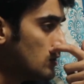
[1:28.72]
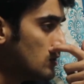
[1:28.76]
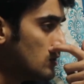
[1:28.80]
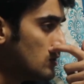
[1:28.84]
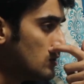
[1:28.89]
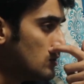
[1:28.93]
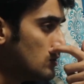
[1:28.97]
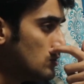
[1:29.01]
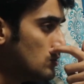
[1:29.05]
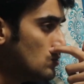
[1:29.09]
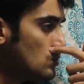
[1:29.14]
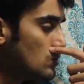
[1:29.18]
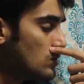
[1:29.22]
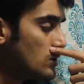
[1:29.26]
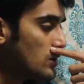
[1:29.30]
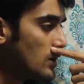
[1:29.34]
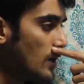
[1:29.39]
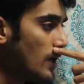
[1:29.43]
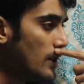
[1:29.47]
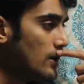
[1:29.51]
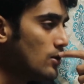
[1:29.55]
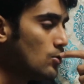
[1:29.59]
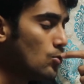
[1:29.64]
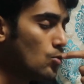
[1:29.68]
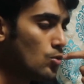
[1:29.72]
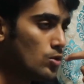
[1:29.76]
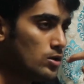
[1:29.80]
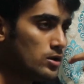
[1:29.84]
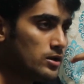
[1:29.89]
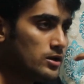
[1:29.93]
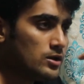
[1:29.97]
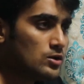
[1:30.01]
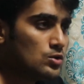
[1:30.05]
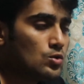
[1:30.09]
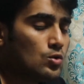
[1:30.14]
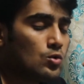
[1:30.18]
you can
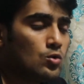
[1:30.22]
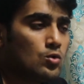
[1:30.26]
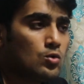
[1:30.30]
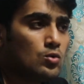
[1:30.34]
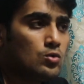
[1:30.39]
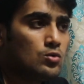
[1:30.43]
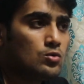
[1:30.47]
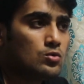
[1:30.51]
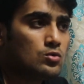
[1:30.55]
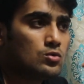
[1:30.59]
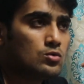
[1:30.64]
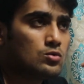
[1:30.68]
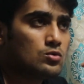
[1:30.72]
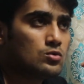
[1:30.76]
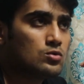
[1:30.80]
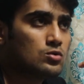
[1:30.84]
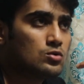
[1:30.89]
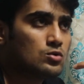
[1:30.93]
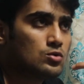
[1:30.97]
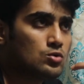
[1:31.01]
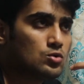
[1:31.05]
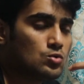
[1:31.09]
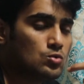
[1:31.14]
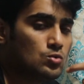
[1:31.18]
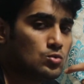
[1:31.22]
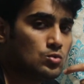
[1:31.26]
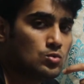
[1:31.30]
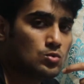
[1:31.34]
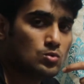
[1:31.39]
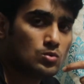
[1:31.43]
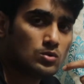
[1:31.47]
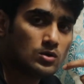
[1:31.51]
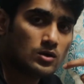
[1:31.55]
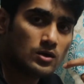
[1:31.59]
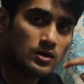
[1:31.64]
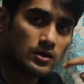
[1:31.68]
only go
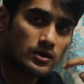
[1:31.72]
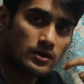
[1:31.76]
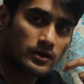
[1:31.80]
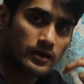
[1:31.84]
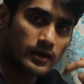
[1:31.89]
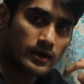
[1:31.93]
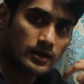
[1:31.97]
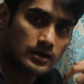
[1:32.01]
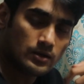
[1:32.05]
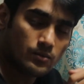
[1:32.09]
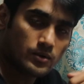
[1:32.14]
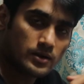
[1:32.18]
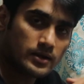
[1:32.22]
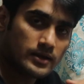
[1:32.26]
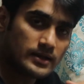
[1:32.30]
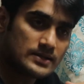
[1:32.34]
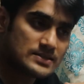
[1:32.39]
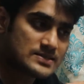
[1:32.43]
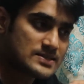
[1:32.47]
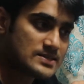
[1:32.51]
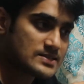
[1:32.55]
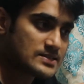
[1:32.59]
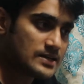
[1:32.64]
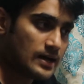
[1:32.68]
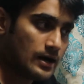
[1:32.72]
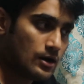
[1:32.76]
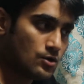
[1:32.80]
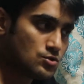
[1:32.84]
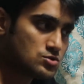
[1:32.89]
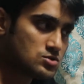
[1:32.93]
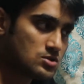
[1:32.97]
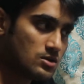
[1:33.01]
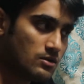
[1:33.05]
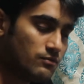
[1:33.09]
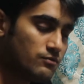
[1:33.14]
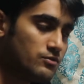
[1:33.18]
to anyone else's
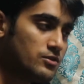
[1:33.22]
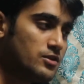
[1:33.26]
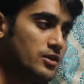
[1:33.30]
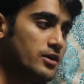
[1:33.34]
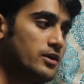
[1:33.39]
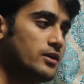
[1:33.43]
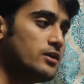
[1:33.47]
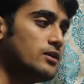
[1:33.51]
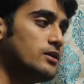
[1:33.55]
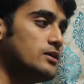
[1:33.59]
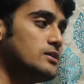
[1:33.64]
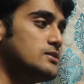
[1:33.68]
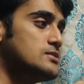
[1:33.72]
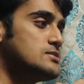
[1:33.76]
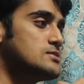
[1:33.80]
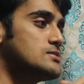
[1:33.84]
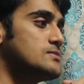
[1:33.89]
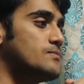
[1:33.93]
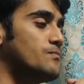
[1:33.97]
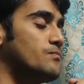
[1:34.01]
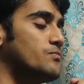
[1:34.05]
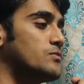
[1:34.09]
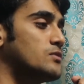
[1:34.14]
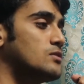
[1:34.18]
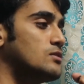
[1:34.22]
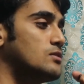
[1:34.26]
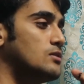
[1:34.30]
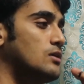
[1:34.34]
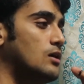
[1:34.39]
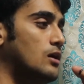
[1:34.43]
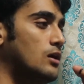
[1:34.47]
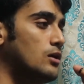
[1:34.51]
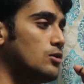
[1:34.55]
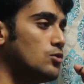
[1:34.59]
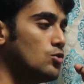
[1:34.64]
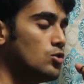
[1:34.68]
house if there is
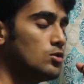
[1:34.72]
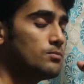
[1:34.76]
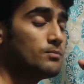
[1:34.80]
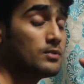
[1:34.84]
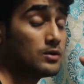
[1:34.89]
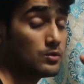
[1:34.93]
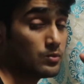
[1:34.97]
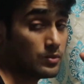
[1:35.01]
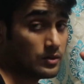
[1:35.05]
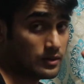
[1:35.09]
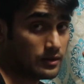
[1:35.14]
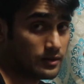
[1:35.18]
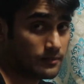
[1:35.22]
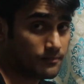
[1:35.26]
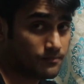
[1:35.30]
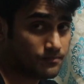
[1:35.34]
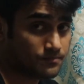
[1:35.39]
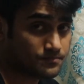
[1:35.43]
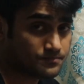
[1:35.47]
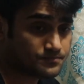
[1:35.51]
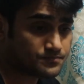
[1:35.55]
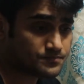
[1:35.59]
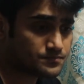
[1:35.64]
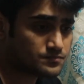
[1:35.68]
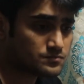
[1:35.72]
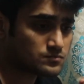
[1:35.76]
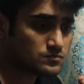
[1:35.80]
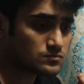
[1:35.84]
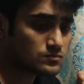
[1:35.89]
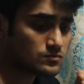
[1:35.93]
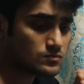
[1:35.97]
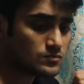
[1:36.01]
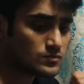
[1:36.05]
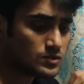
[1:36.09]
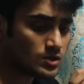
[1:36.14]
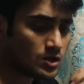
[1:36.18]
a road between them
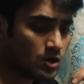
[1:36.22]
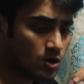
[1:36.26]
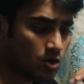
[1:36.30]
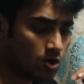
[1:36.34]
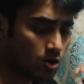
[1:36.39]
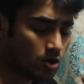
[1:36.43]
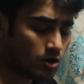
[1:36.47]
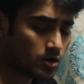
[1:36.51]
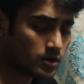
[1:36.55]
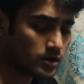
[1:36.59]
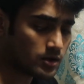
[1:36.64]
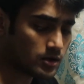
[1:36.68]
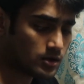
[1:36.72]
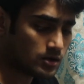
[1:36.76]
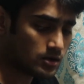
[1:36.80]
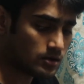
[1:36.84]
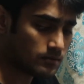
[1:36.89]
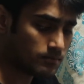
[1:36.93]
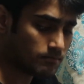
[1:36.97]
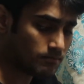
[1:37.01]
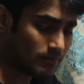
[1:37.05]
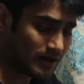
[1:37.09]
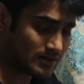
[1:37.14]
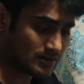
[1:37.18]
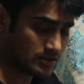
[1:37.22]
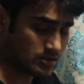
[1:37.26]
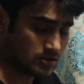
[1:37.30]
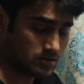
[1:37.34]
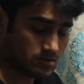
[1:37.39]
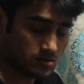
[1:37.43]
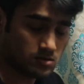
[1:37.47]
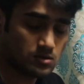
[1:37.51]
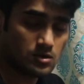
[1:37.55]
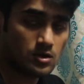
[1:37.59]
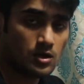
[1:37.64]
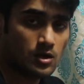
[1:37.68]
or a
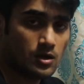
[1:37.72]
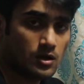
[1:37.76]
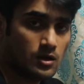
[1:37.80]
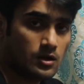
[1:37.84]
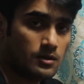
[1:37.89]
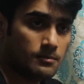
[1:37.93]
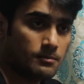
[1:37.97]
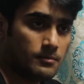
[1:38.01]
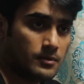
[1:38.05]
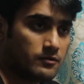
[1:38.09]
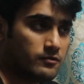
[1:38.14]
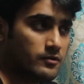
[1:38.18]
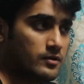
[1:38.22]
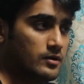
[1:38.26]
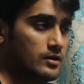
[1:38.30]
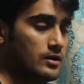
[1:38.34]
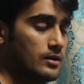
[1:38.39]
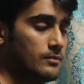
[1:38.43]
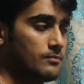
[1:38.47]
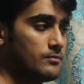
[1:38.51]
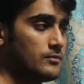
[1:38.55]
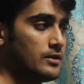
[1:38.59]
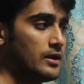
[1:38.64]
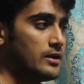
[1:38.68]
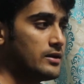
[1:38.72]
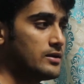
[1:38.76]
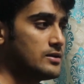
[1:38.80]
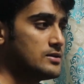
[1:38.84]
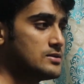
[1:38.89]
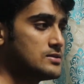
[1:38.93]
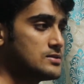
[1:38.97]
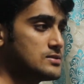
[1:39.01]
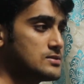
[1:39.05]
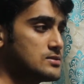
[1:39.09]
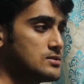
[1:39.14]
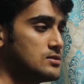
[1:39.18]
path between them, that
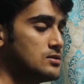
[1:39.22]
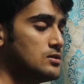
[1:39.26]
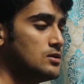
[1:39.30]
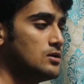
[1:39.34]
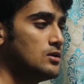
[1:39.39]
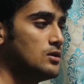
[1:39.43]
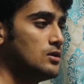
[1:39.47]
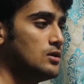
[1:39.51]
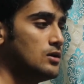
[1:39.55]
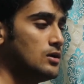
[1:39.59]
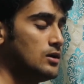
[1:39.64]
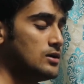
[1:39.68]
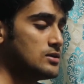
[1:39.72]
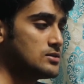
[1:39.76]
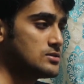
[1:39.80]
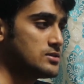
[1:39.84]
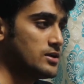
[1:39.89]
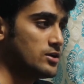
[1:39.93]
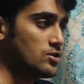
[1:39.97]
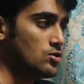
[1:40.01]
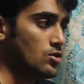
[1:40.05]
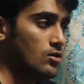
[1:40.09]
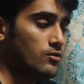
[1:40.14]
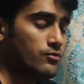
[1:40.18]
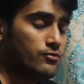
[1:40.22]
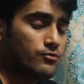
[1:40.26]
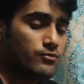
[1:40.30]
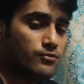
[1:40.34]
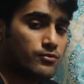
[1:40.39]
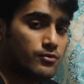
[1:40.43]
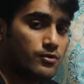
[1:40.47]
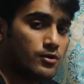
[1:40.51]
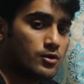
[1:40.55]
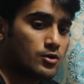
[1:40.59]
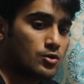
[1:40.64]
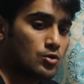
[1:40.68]
is a set of
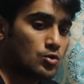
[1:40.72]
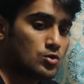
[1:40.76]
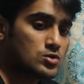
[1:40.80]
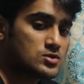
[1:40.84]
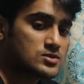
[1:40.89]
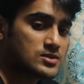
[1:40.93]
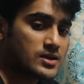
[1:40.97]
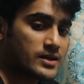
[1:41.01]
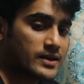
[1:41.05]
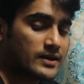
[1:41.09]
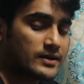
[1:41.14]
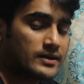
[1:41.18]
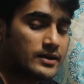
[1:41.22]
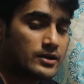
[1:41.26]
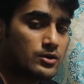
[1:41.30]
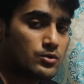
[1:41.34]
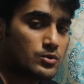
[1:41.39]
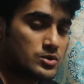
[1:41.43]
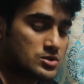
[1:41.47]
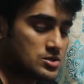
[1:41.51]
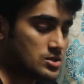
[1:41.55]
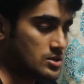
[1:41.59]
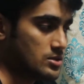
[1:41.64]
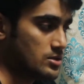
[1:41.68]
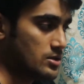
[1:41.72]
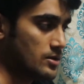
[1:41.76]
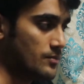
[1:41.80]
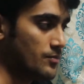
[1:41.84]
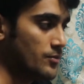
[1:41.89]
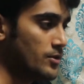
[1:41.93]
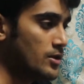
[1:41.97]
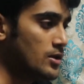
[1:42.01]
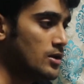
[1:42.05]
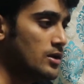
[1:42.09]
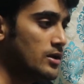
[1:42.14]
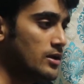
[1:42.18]
roads connected to each other.
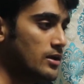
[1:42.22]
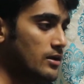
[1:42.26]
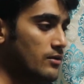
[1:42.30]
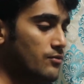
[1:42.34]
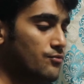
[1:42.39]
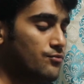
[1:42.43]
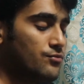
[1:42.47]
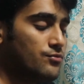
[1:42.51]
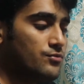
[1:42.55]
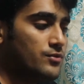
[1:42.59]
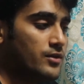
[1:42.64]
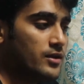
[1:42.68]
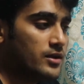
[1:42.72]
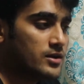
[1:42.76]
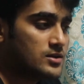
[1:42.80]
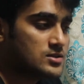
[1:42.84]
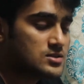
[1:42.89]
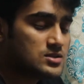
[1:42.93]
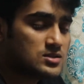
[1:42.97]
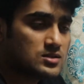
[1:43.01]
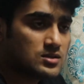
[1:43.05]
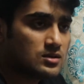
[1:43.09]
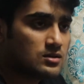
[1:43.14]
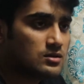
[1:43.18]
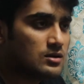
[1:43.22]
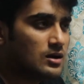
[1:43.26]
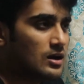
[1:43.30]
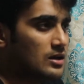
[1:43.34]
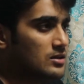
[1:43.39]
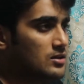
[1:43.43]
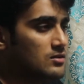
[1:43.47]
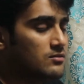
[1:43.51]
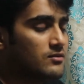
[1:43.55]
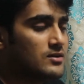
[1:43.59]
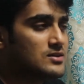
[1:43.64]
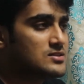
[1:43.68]
If there isn't,
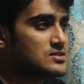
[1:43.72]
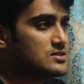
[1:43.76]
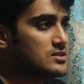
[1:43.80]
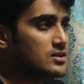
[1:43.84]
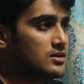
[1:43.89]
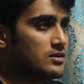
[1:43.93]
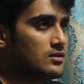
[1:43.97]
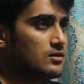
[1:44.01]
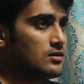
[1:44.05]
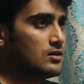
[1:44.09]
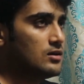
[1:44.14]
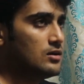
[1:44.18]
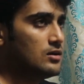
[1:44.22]
otherwise there